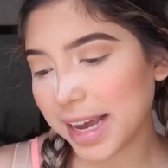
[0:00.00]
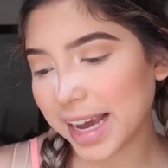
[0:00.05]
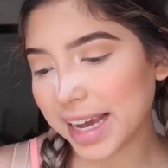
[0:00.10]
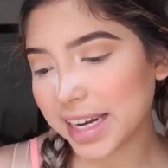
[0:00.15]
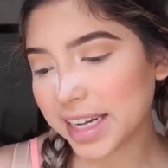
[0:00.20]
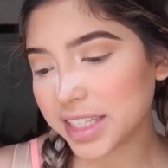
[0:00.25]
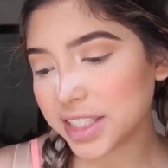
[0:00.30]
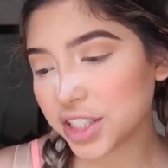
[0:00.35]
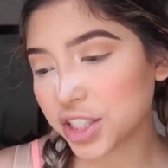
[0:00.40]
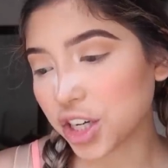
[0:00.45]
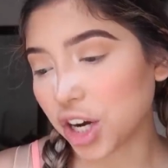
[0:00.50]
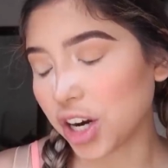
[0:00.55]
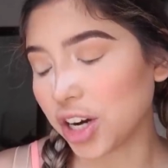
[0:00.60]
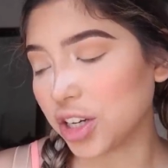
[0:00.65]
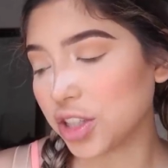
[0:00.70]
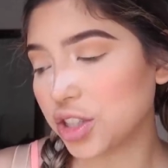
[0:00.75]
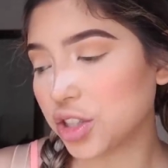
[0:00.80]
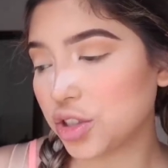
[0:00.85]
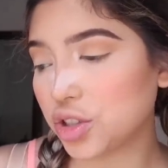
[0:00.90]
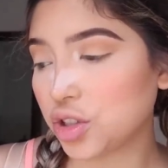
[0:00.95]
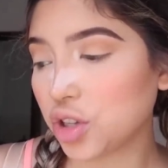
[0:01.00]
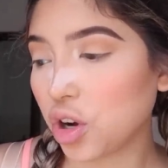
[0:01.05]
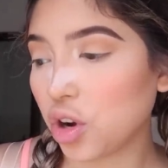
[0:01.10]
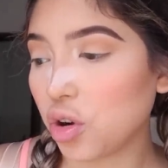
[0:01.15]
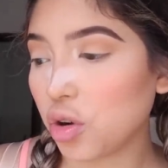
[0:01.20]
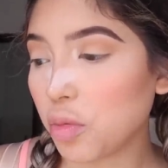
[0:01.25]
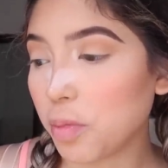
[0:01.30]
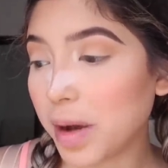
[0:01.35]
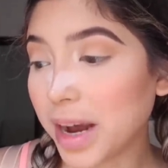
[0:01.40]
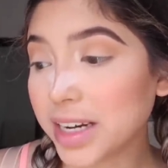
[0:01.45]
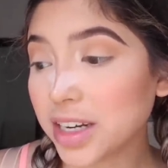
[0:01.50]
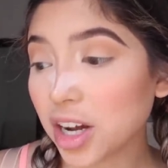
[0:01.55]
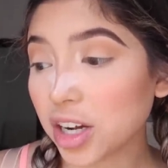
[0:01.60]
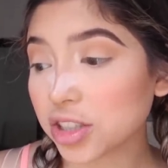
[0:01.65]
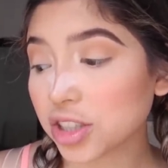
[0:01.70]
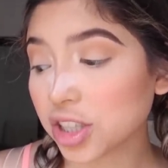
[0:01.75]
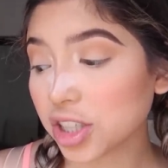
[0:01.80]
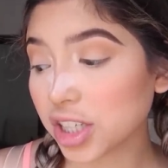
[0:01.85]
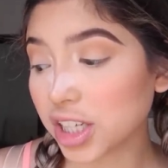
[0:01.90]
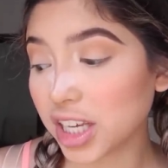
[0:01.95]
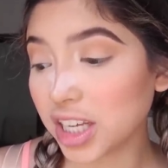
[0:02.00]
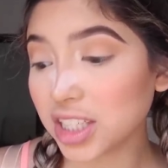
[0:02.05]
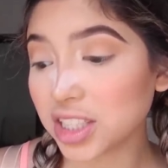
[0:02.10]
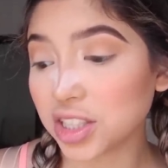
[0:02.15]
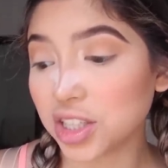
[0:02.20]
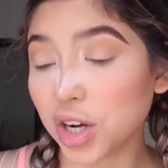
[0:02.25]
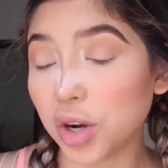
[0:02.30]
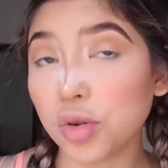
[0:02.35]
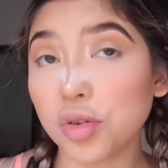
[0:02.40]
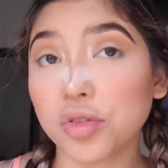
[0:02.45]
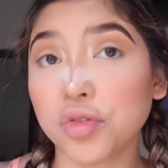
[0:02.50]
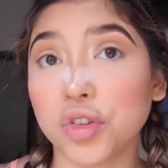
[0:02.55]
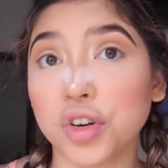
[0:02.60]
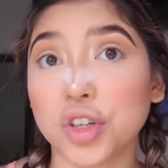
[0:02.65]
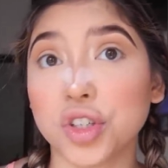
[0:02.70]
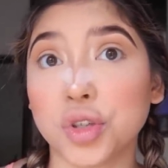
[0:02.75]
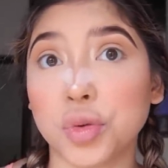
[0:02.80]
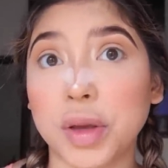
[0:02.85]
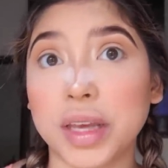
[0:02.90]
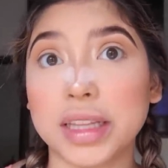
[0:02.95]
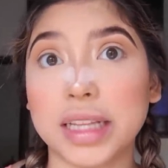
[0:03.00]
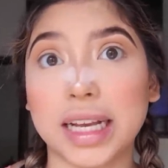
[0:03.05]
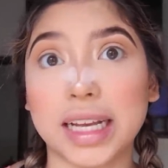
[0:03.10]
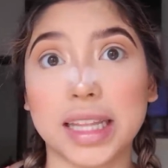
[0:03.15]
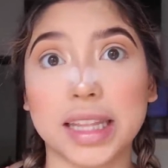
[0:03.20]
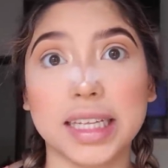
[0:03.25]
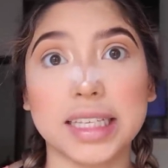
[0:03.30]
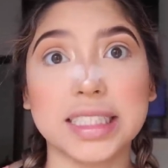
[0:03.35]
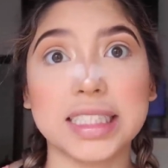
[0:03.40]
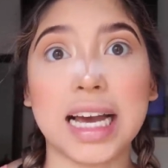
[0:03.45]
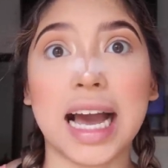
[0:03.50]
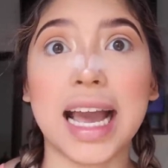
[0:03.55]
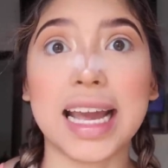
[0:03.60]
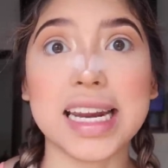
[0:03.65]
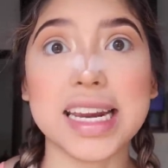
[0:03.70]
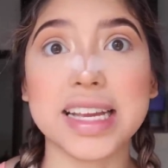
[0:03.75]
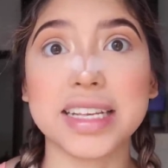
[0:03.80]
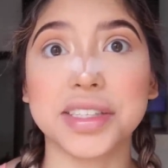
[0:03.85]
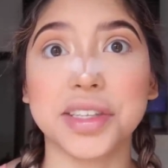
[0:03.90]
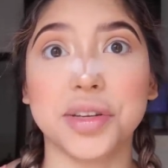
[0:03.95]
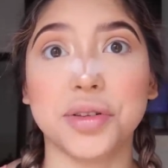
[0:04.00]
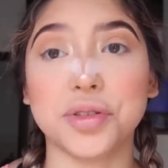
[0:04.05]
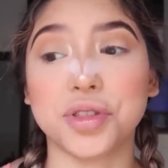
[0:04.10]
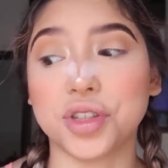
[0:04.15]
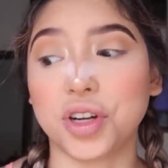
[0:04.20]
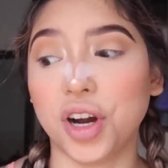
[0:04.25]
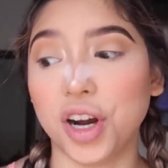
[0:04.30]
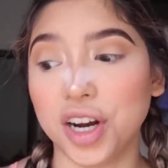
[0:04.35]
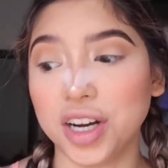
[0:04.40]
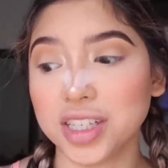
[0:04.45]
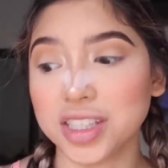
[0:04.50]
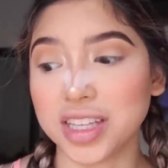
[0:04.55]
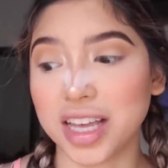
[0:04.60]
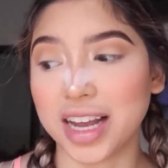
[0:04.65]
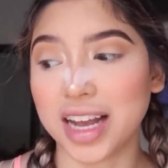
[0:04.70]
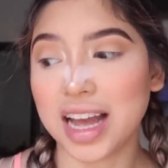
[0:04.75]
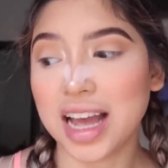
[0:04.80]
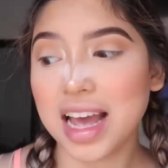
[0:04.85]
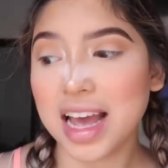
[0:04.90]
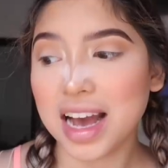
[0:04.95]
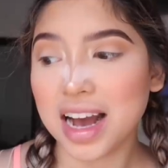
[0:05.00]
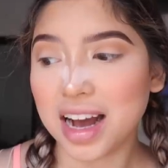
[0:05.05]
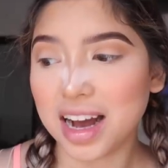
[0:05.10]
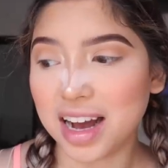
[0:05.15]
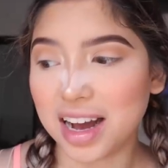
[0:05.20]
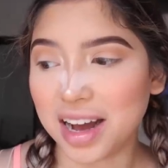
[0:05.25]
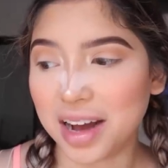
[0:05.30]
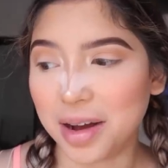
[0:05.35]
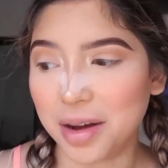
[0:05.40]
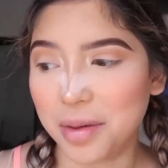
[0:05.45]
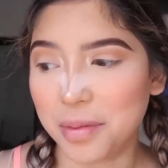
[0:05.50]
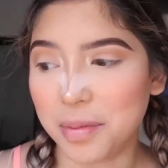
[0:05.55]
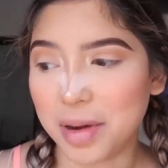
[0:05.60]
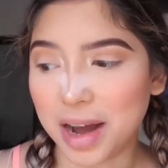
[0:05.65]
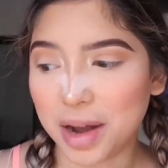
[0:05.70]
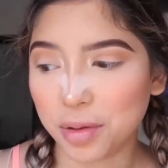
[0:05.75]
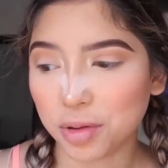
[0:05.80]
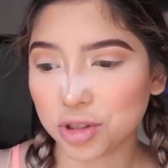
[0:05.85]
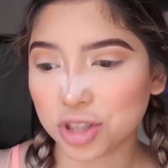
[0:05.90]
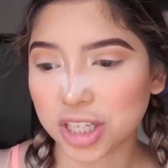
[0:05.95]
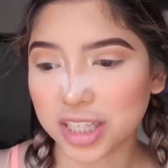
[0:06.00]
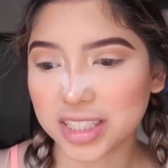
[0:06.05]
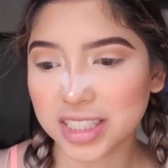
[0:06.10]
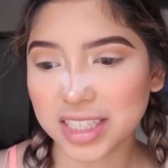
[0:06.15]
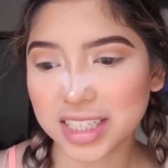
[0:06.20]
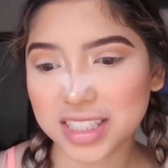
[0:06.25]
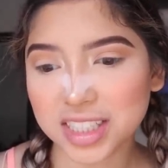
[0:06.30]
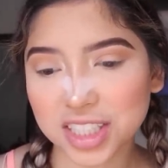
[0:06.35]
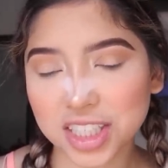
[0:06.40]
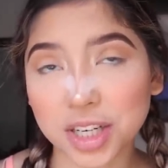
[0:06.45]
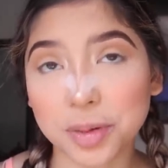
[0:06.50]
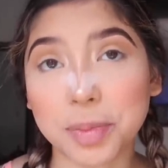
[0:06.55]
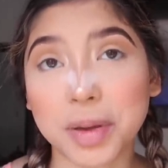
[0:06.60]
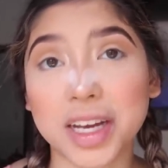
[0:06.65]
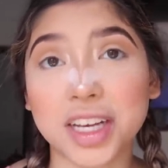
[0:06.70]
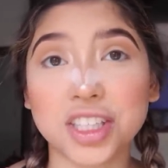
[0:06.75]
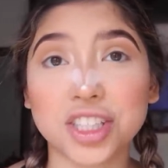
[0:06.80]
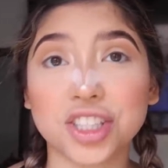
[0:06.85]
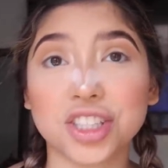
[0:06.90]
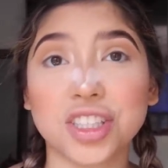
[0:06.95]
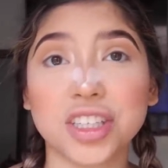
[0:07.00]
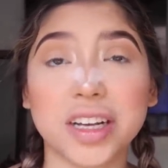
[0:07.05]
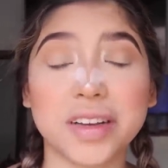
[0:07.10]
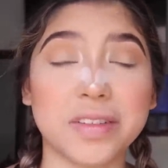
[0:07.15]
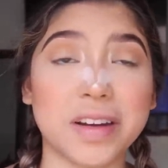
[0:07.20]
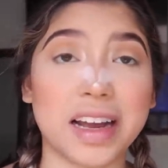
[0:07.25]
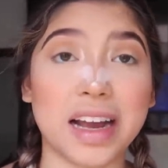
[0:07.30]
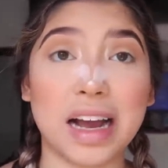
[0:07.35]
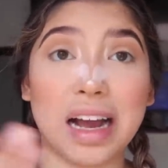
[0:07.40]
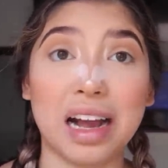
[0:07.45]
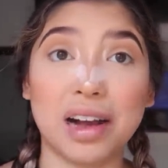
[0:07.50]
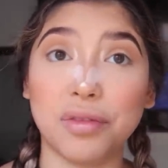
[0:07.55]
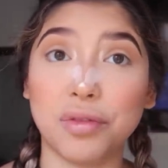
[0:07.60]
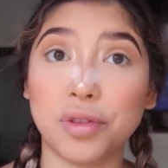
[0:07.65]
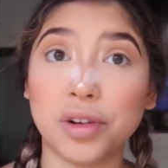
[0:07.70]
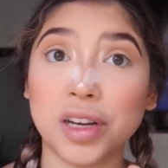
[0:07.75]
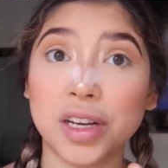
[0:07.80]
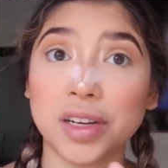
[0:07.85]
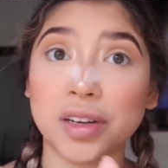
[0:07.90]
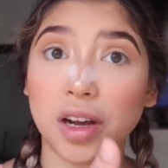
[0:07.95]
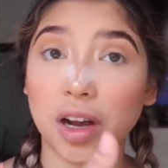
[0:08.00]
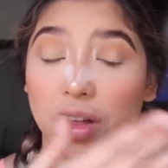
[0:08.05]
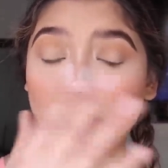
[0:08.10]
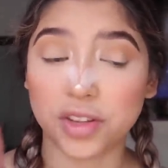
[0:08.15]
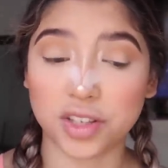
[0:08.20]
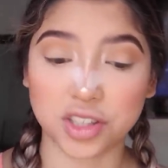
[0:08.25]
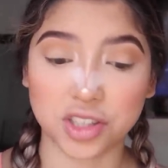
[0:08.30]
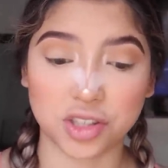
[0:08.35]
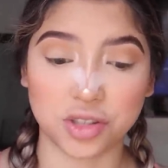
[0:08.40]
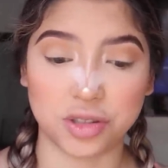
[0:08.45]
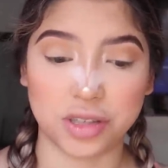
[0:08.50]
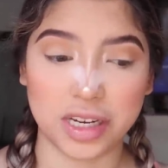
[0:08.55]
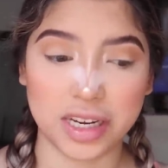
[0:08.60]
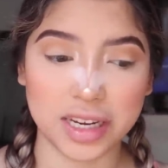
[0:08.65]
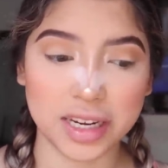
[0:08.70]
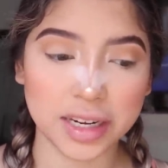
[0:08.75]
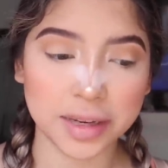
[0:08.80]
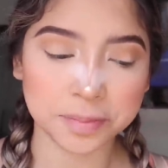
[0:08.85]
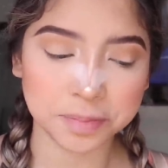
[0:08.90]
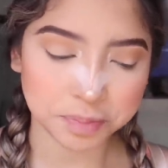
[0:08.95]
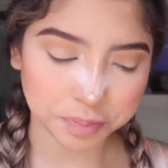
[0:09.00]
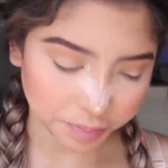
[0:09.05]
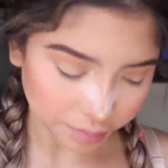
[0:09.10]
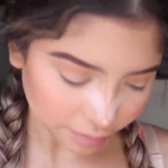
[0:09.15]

Any scars? So my doctor, he's known for doing like the tiniest little scars. Like I will try to insert a picture if I have one on the screen,